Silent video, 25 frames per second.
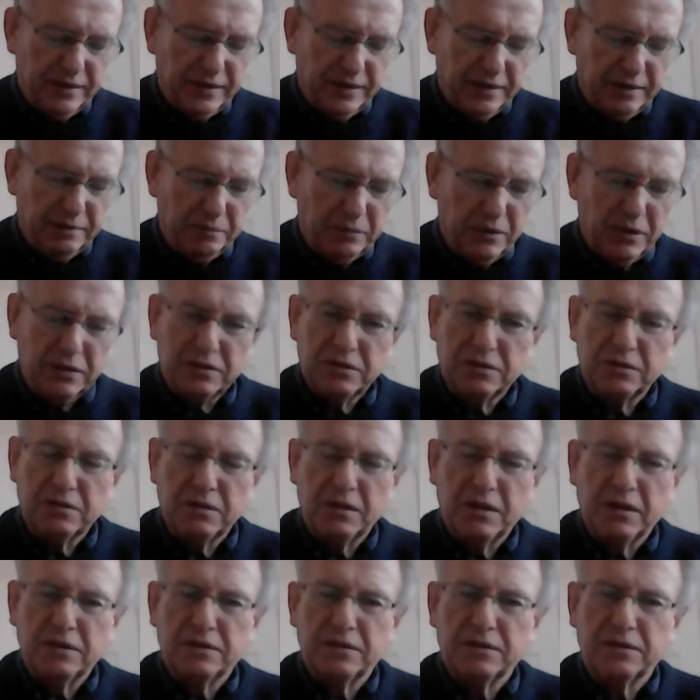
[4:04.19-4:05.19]
it, it's
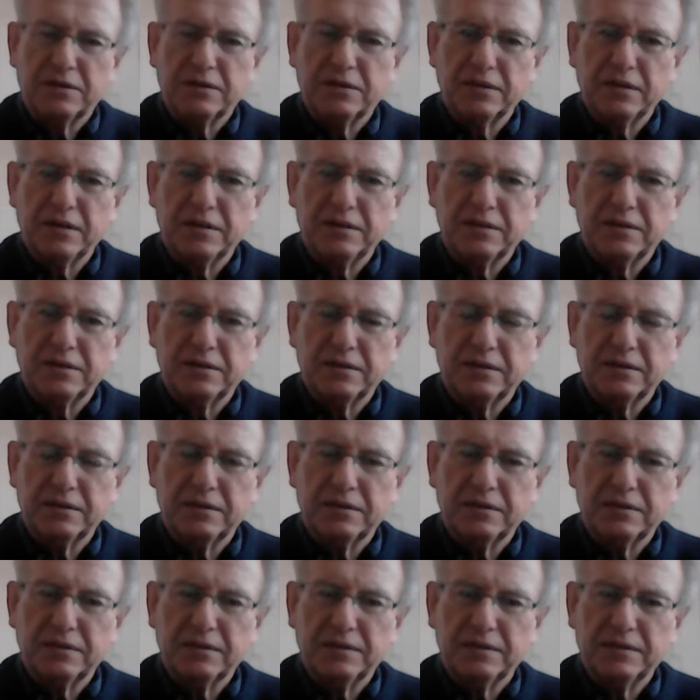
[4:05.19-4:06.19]
it's it's